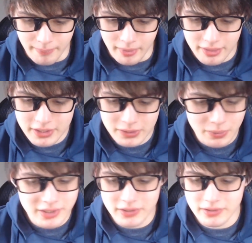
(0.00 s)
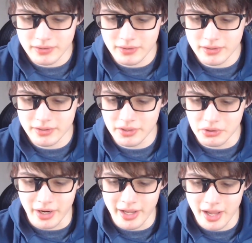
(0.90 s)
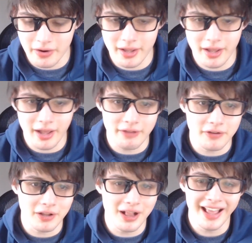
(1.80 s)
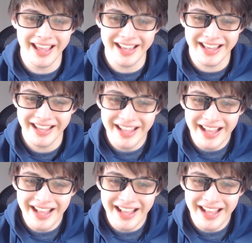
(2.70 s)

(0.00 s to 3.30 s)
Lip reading: This one is still gray area, I feel like.